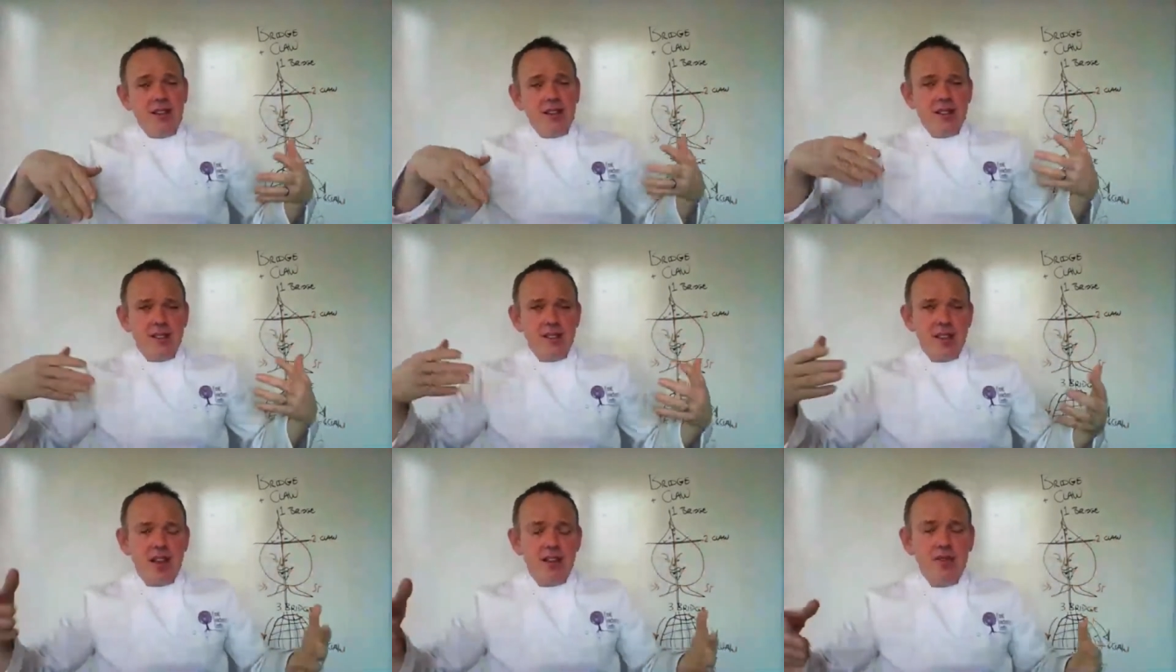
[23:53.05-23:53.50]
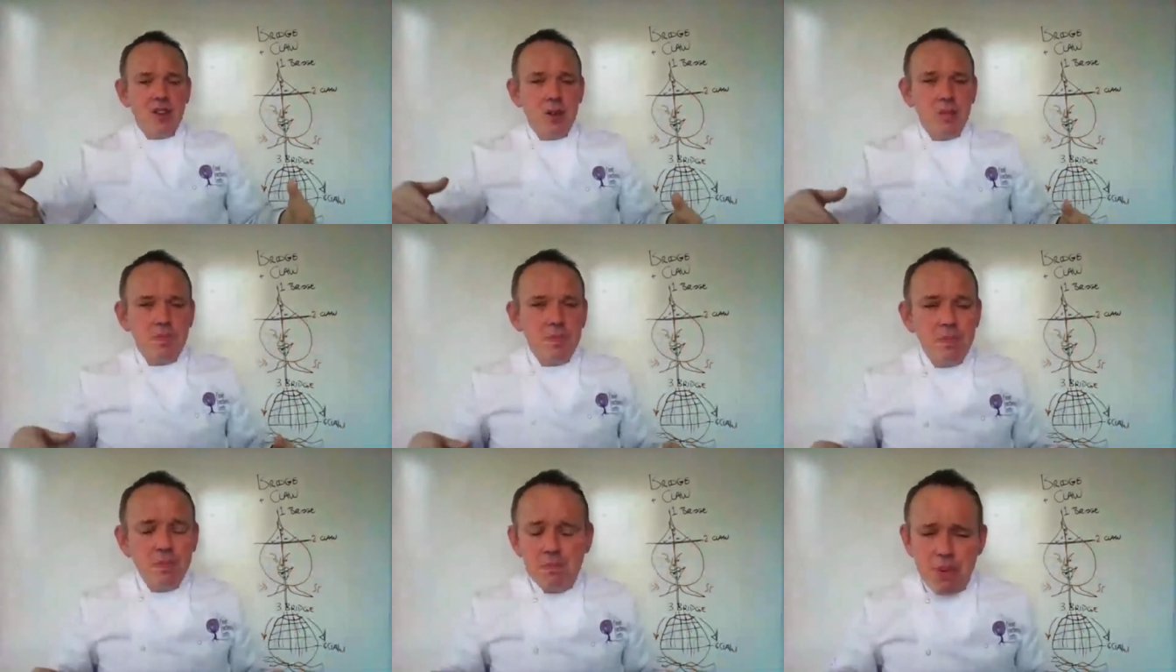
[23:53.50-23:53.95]
Like I say, I've got
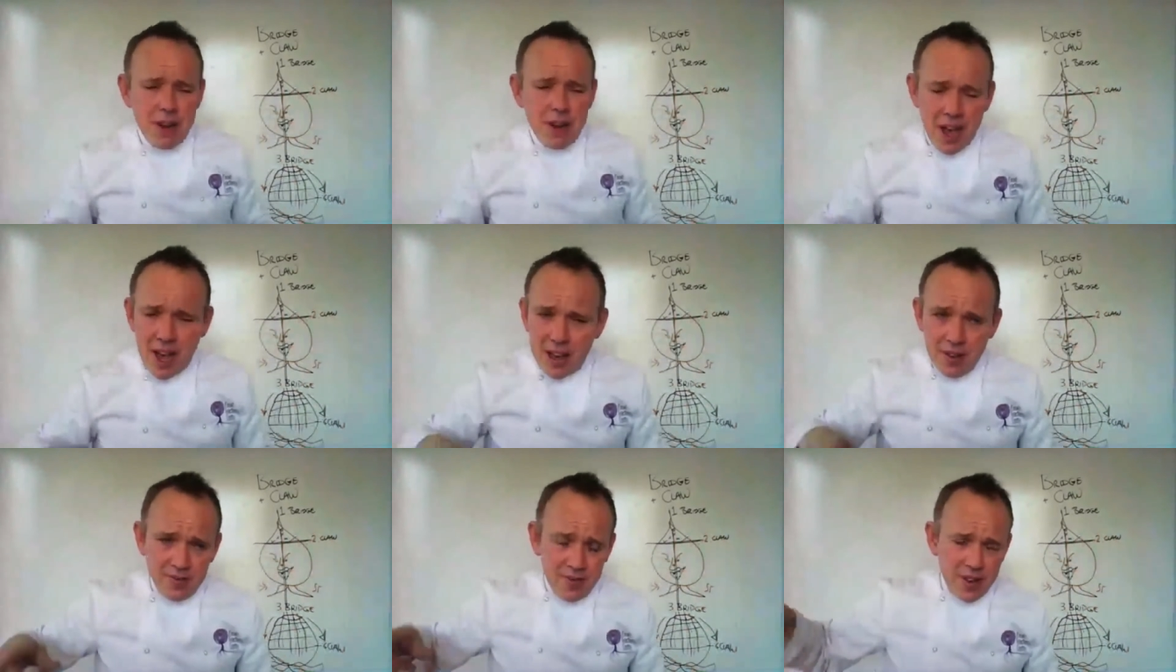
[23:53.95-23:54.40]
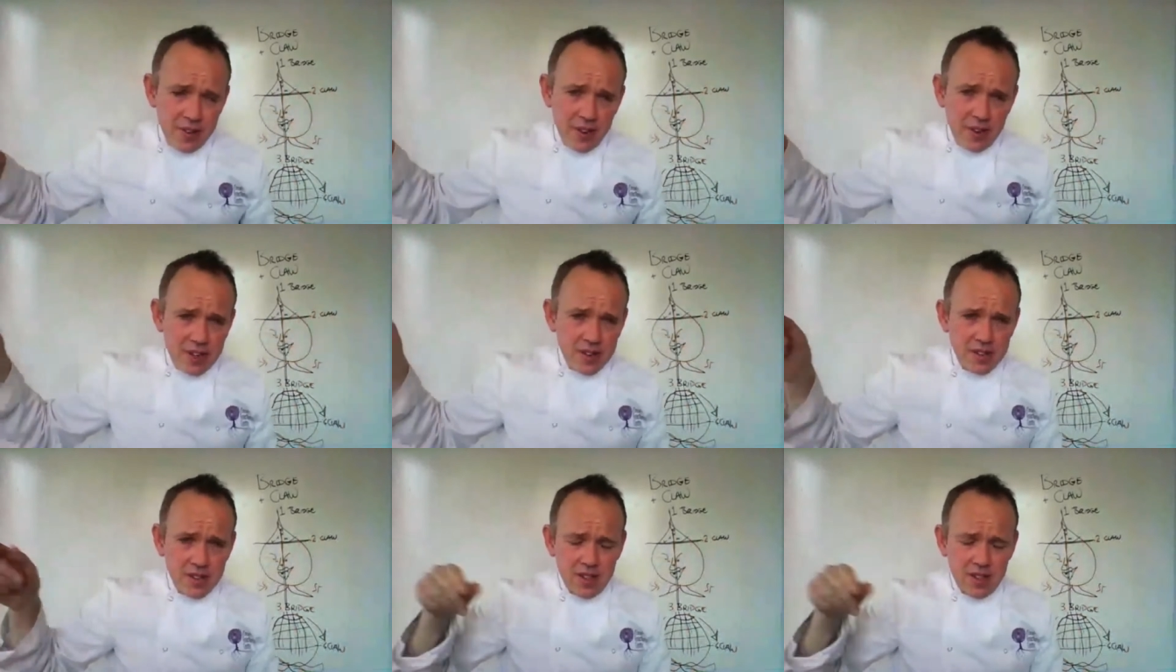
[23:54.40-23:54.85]
a bit of hay
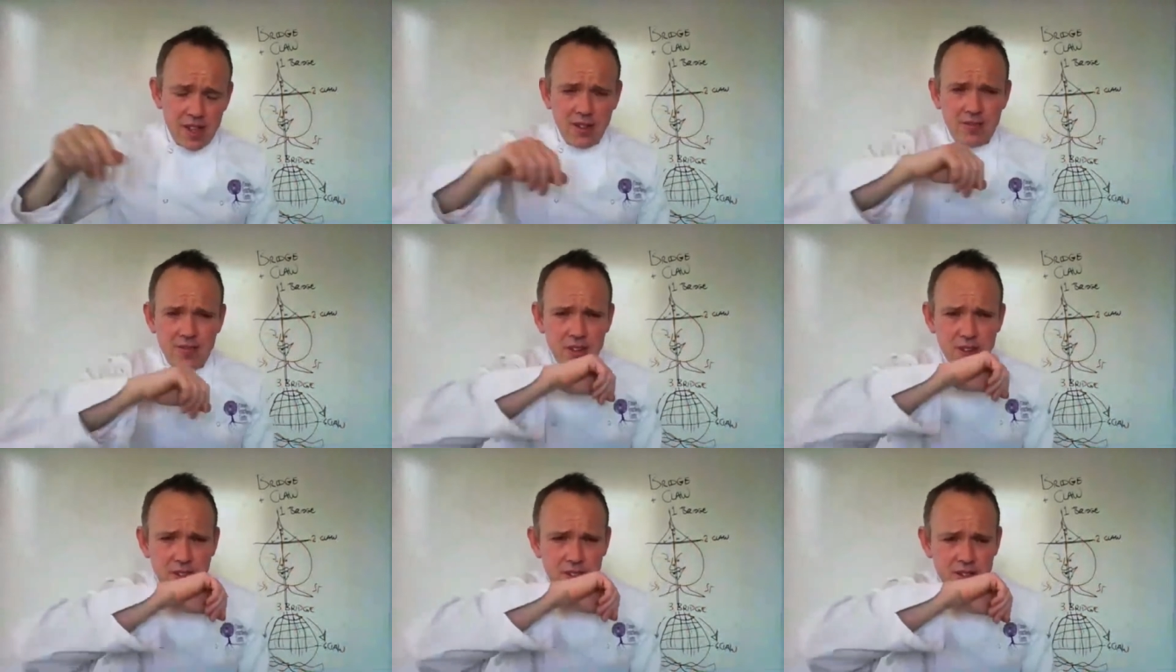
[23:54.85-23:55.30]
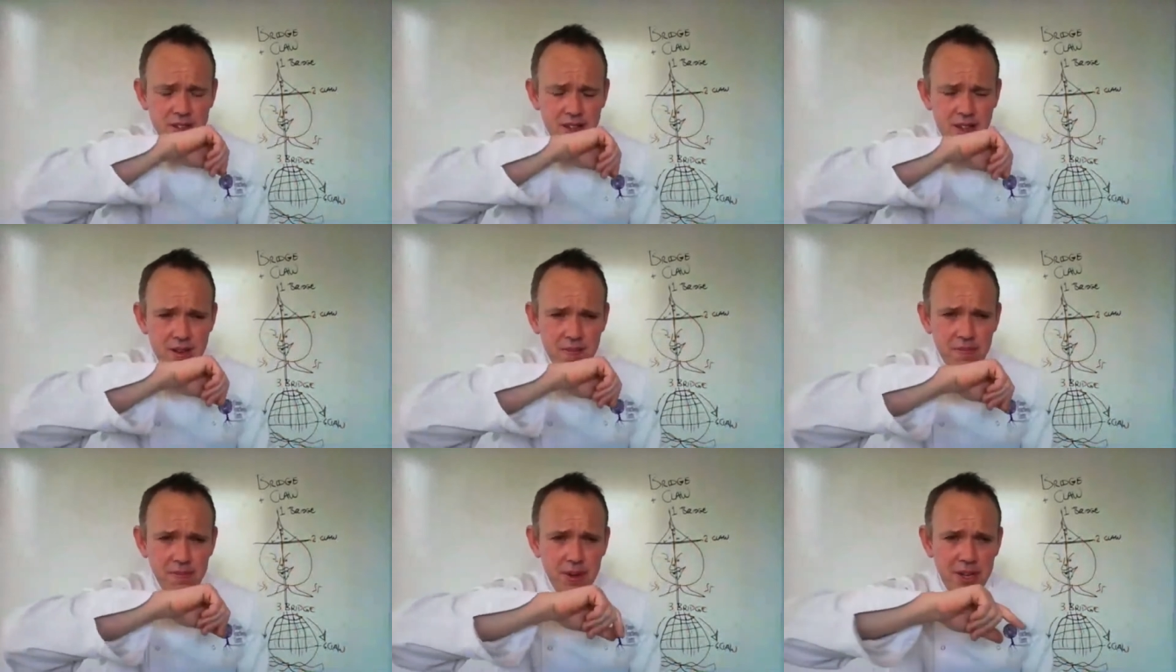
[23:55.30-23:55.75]
fever because they've just
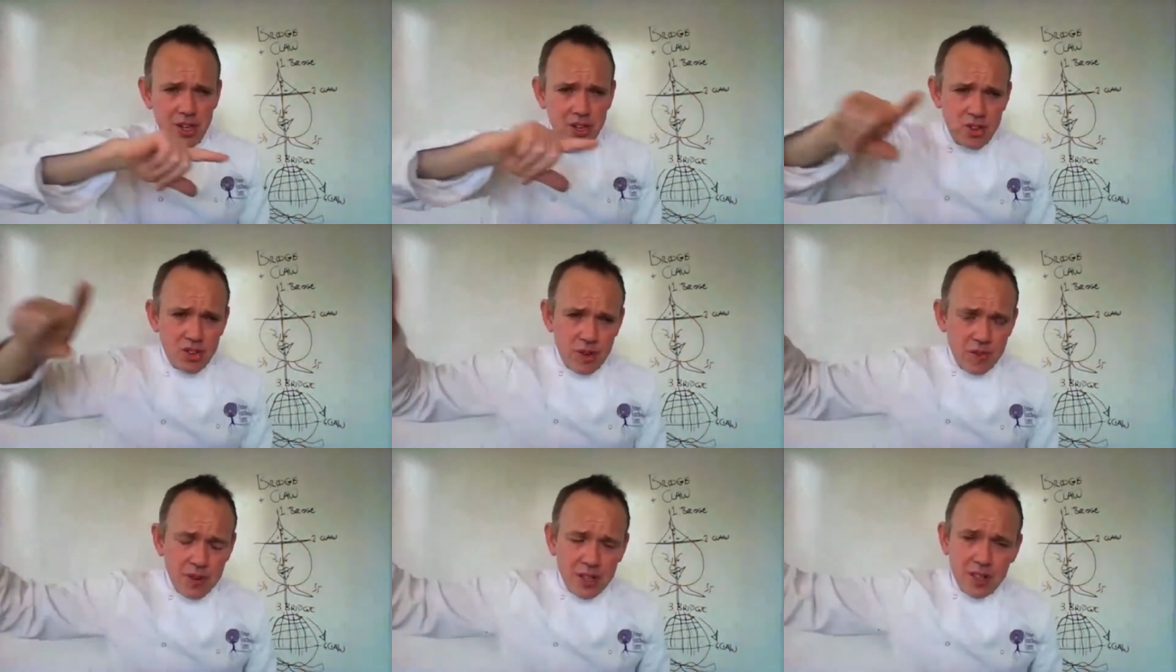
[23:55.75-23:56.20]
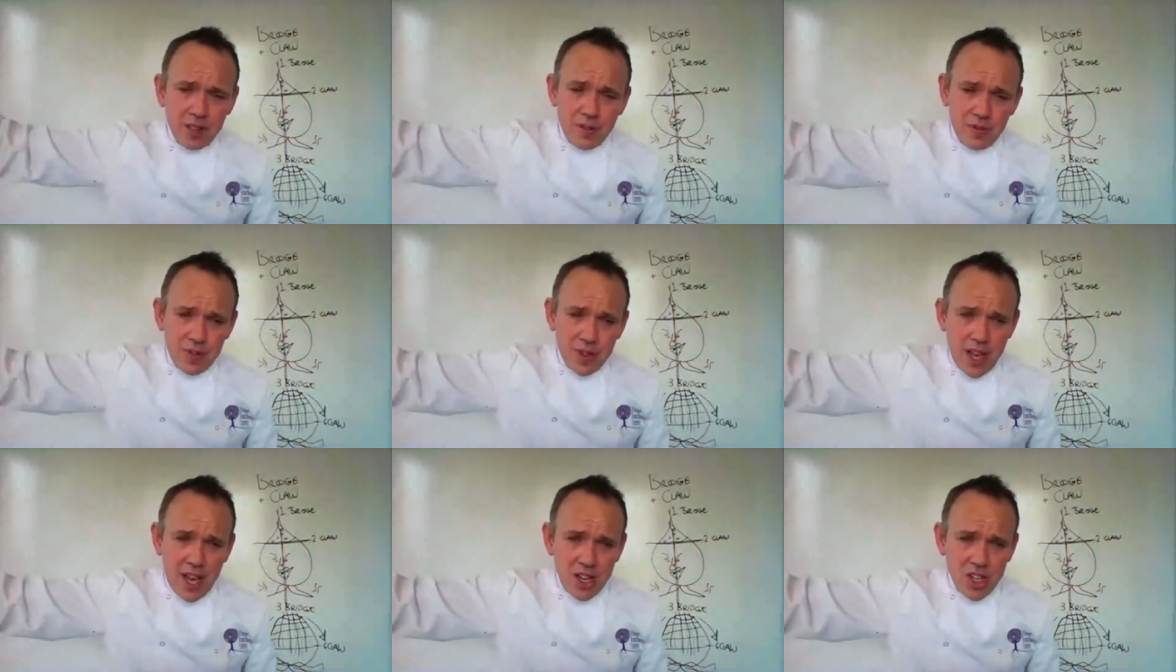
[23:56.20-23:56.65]
been trimming
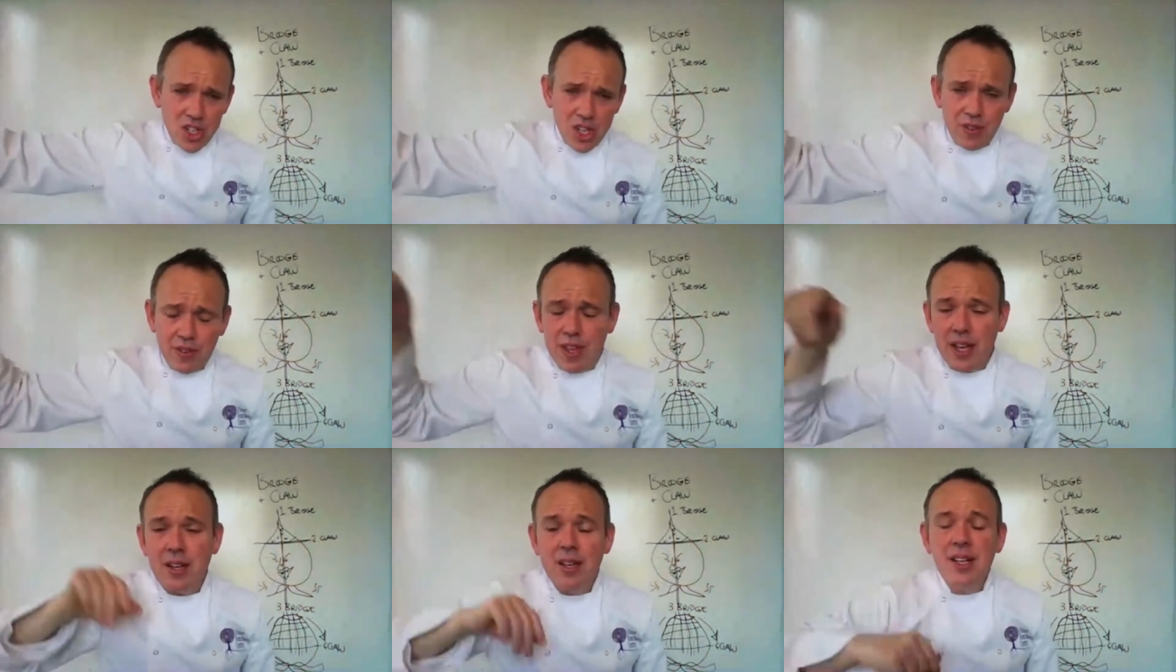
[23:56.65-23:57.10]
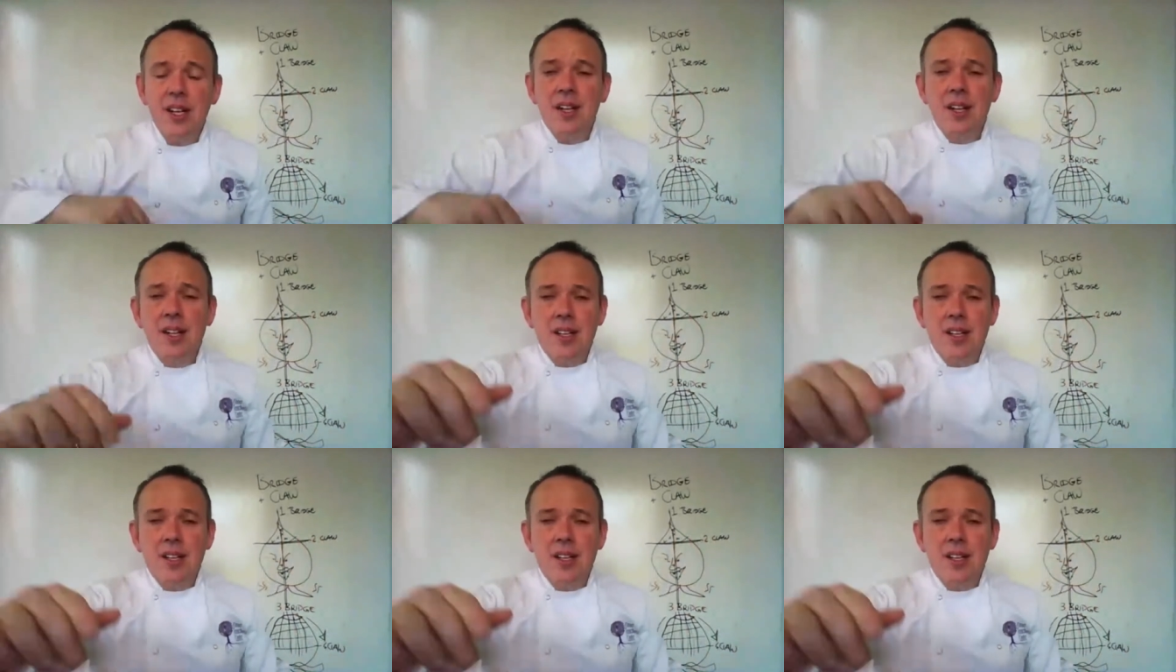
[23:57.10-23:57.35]
the hedge over there.